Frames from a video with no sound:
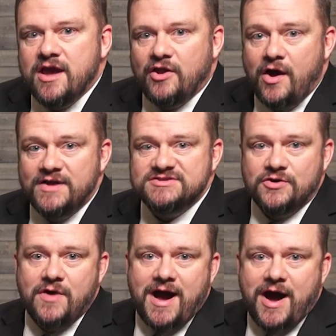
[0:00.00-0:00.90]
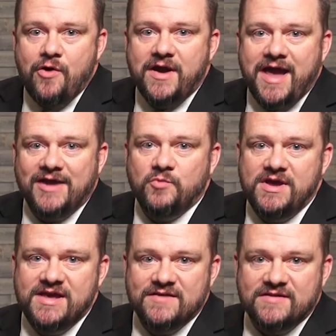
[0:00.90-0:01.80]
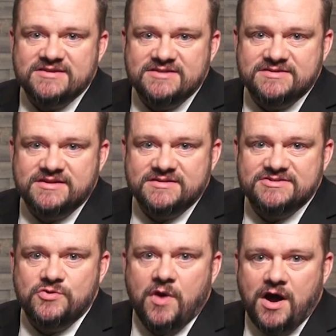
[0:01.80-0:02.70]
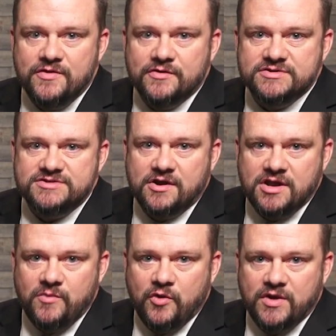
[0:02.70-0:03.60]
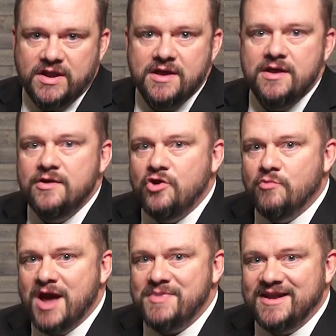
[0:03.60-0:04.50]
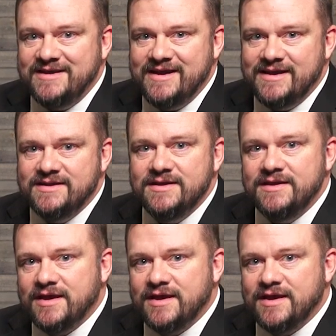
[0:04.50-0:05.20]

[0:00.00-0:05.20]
and also how can we give assistance to others in our community who might be in need